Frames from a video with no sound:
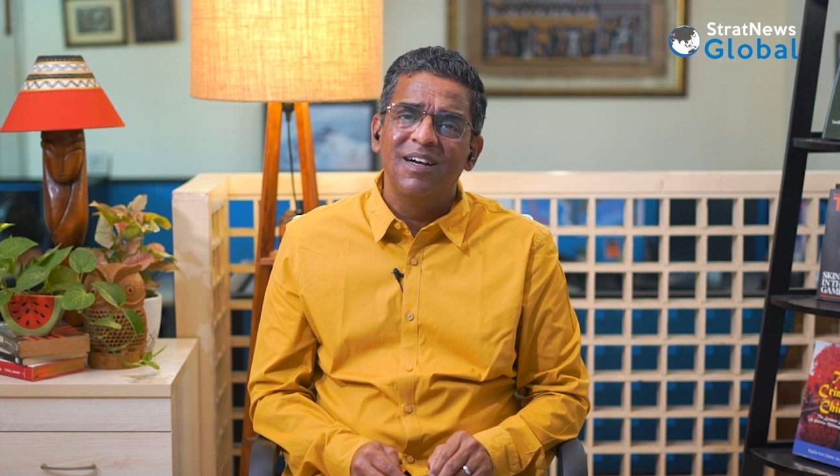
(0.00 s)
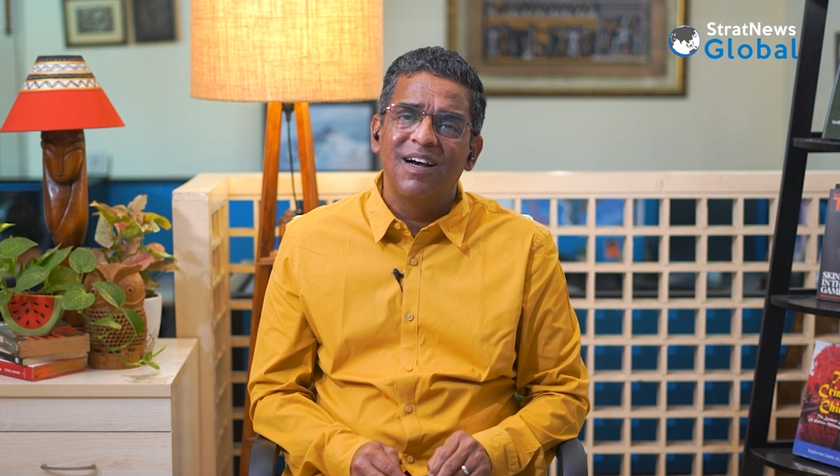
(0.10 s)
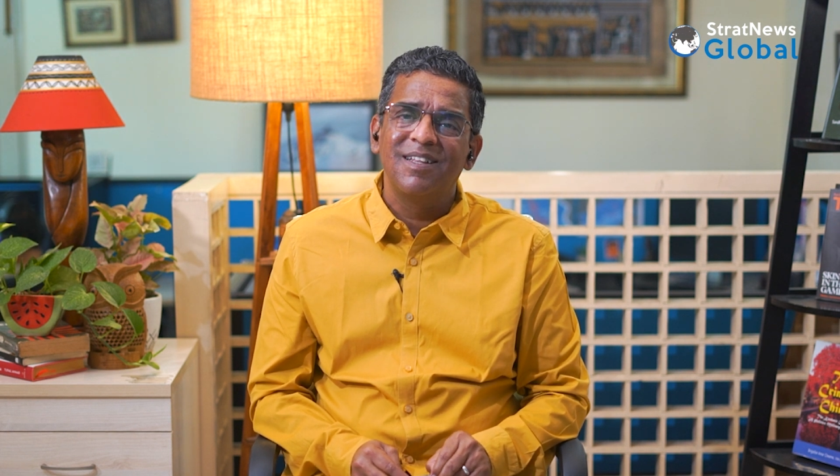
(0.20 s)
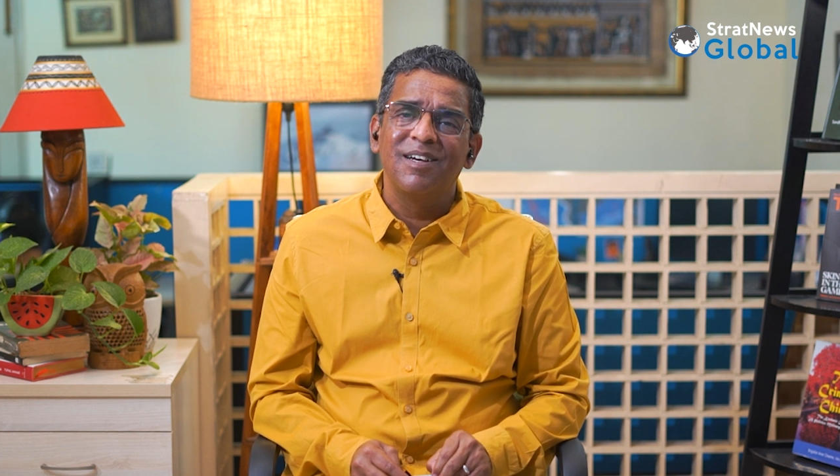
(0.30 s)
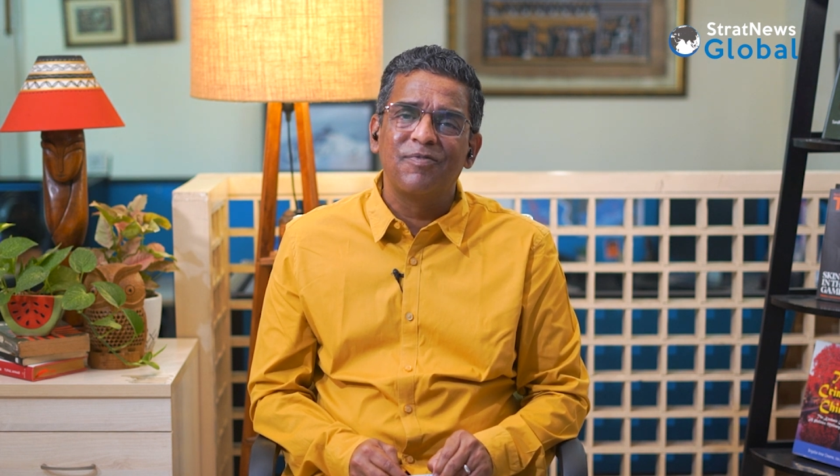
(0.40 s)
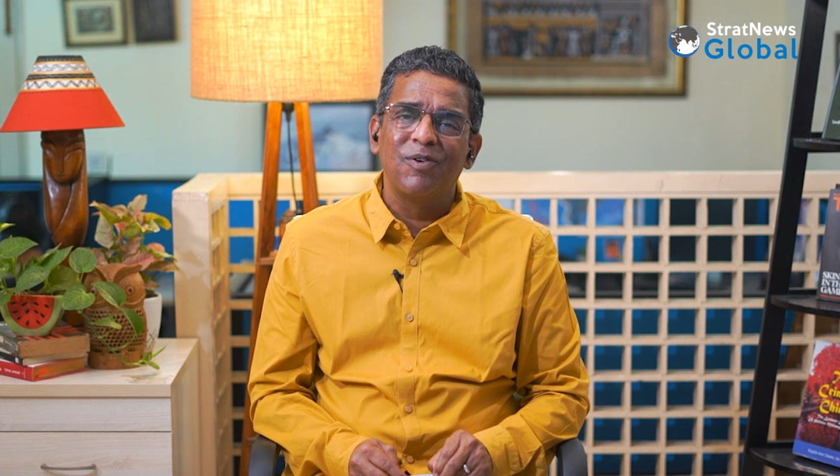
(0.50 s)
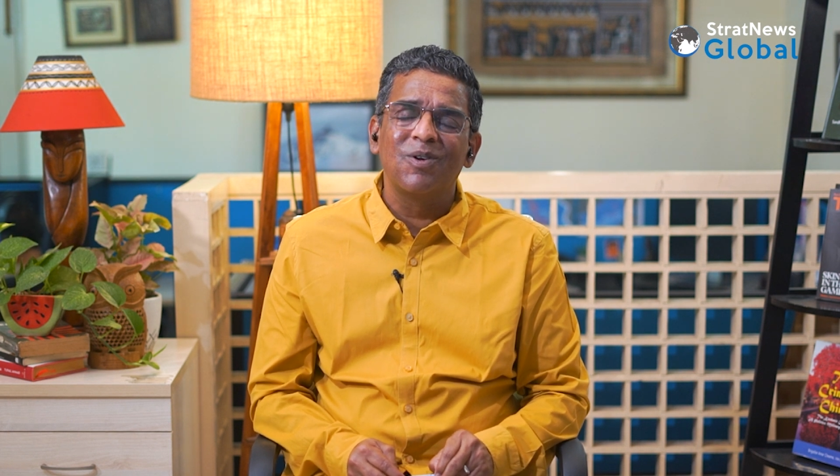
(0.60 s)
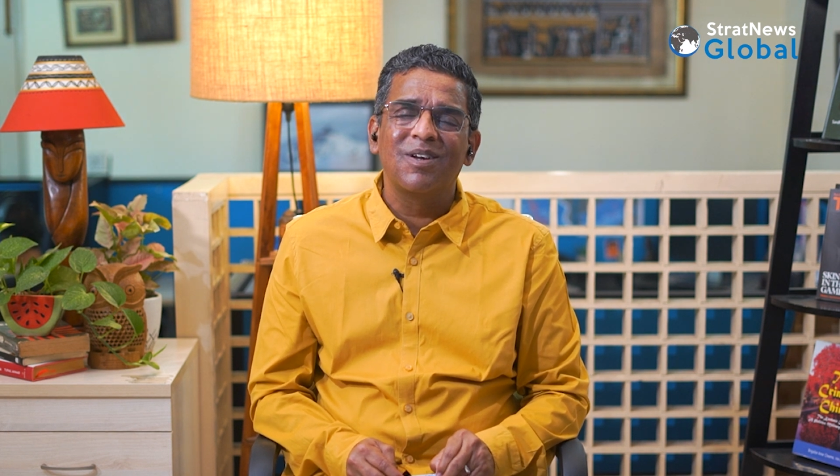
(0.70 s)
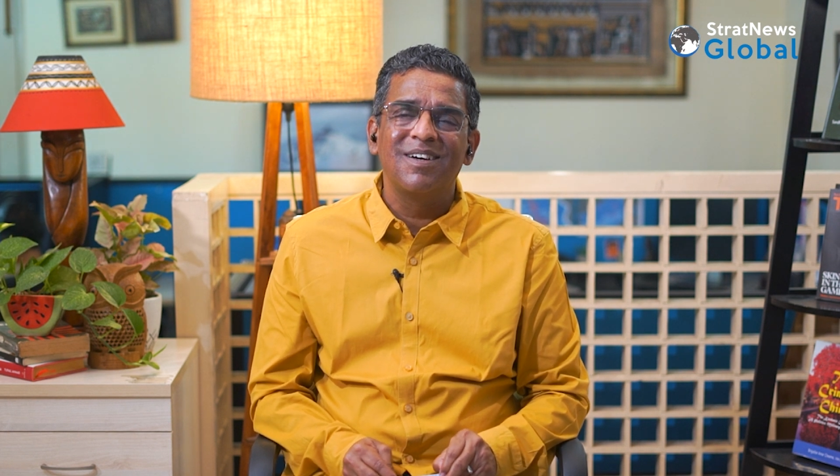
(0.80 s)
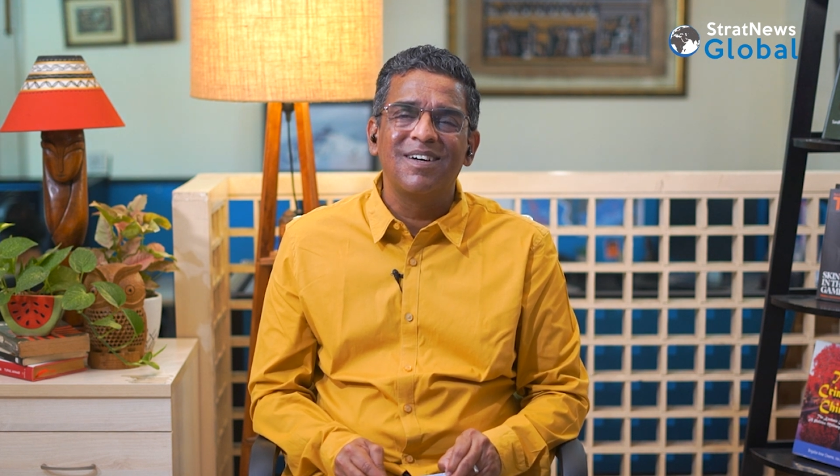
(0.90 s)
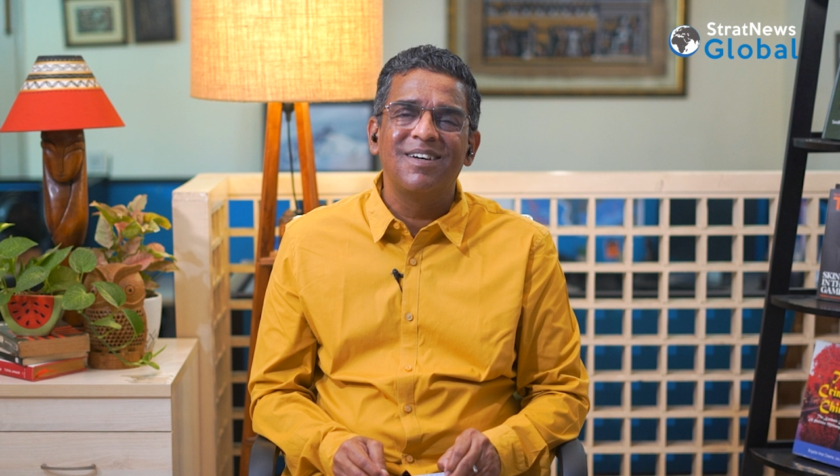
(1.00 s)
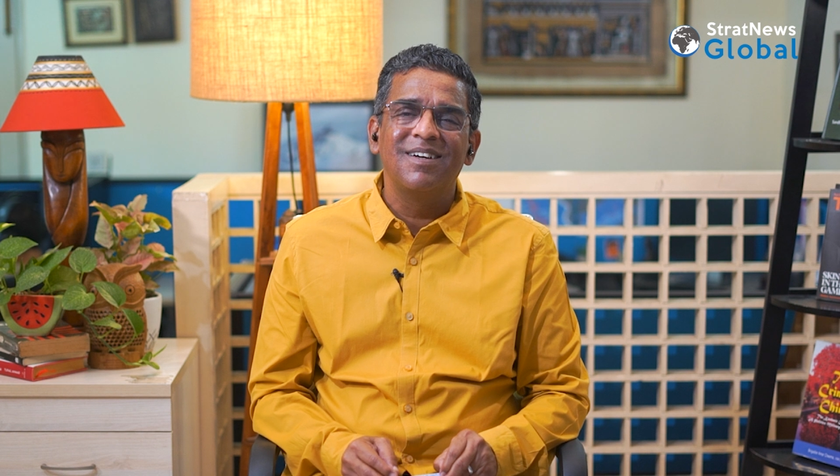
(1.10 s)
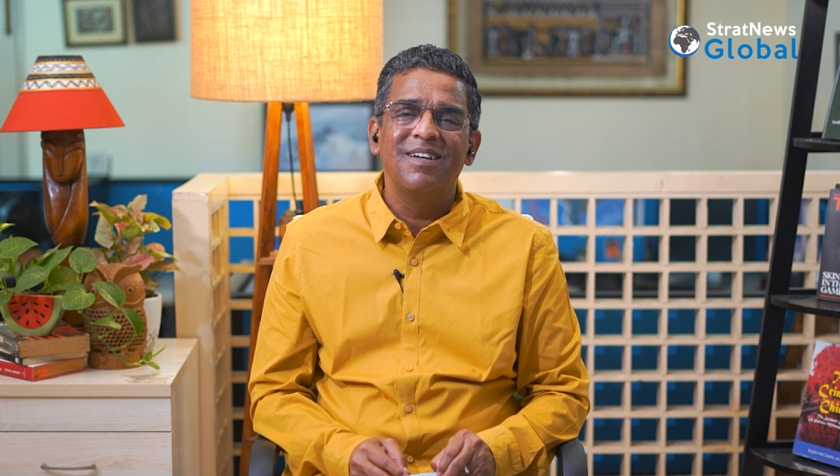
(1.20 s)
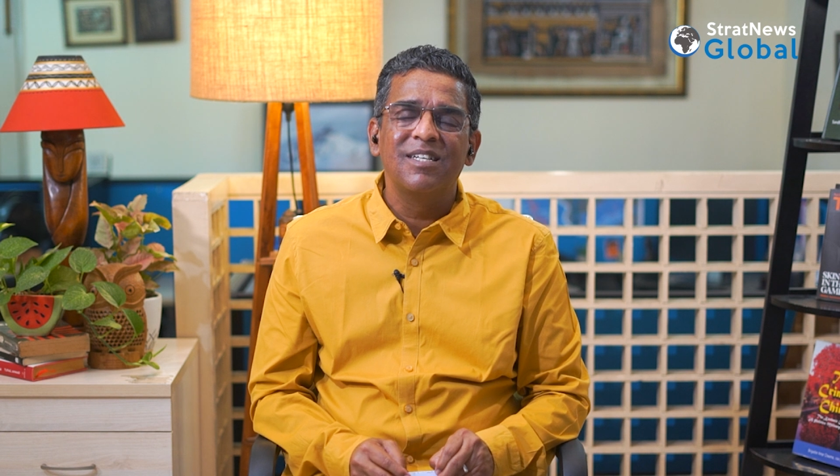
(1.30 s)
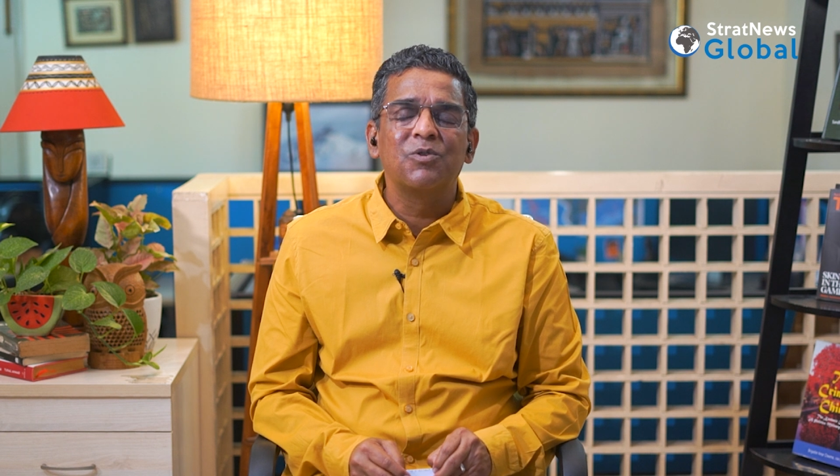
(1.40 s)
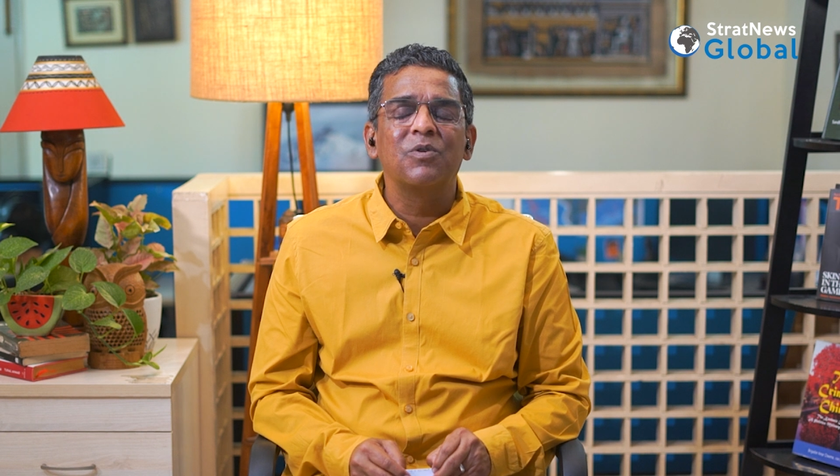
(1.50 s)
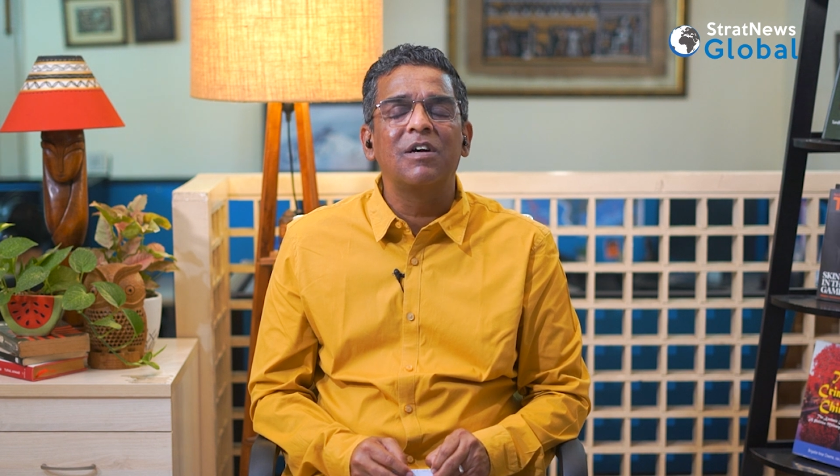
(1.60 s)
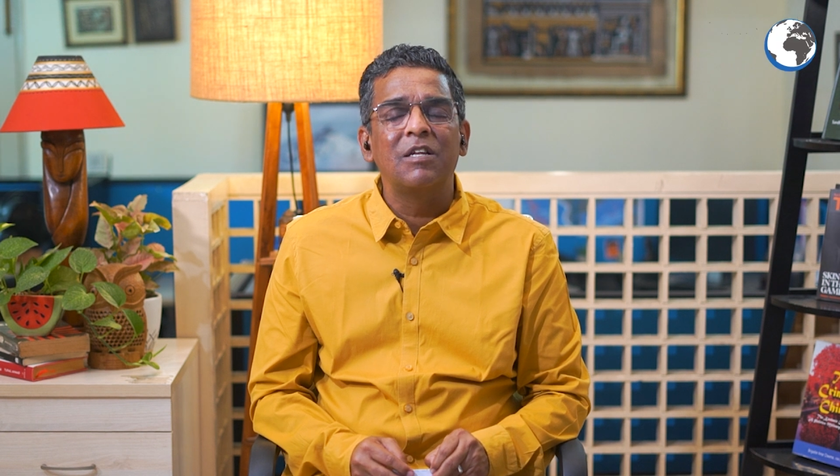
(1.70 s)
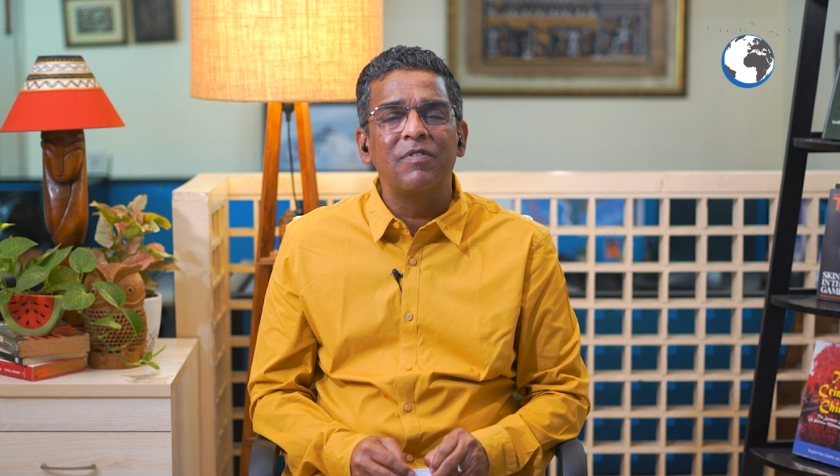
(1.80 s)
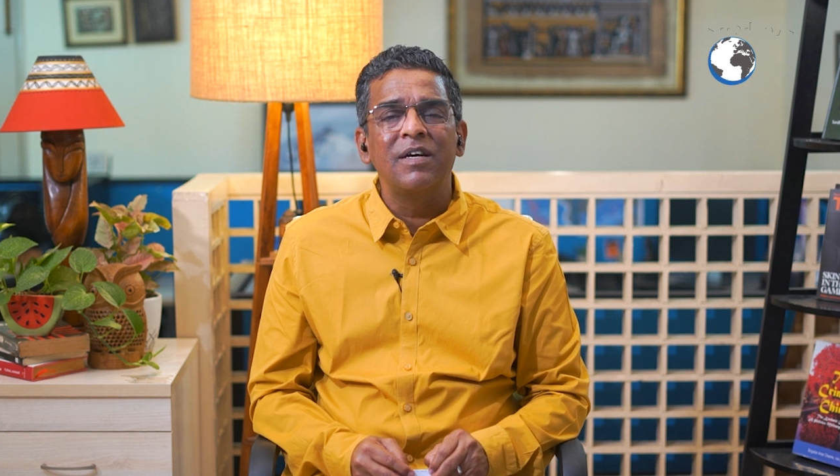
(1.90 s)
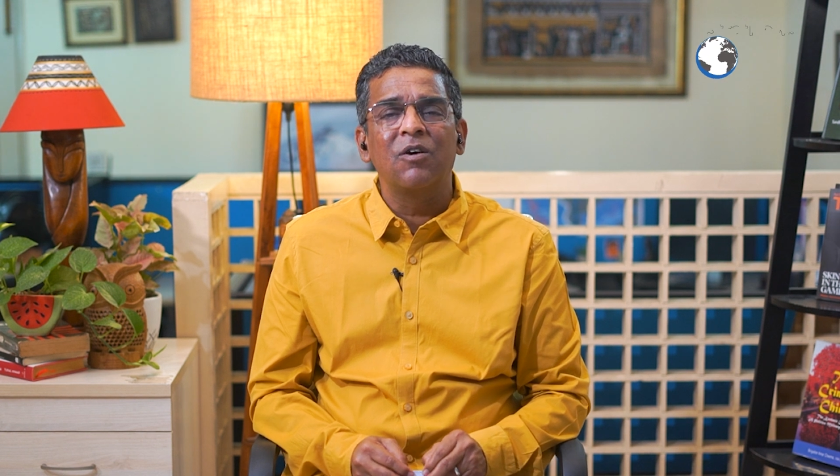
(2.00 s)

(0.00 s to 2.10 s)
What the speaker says: And therefore, it's one way